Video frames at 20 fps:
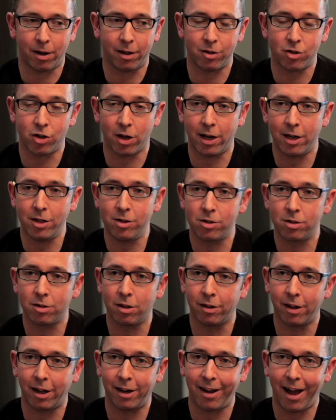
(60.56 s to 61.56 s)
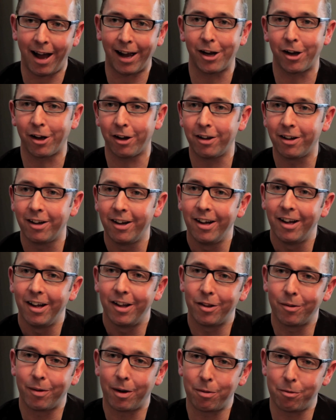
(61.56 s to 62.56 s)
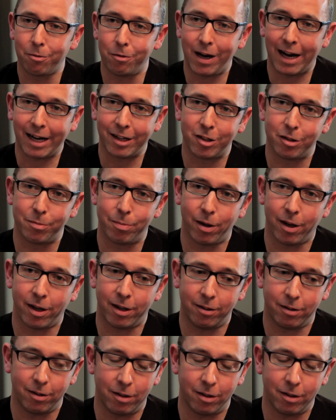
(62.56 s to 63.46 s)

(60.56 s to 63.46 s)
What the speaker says: about the change, and then anger, the way that we reacted by